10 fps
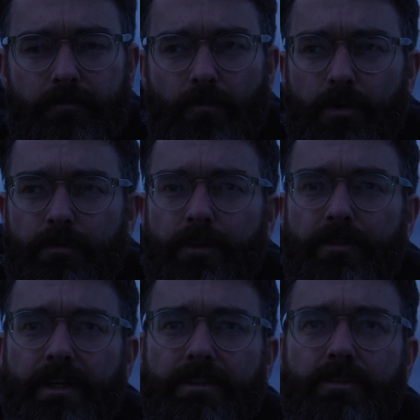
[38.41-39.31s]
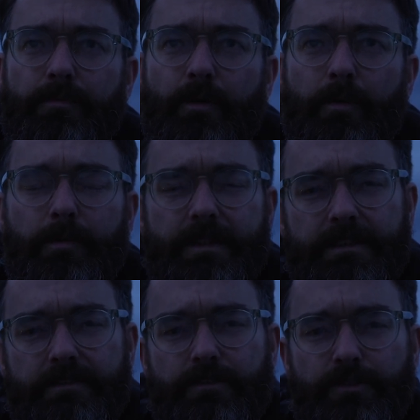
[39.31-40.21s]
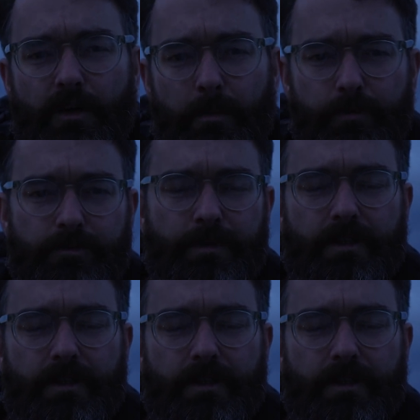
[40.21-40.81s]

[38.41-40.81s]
One of the things that probably troubles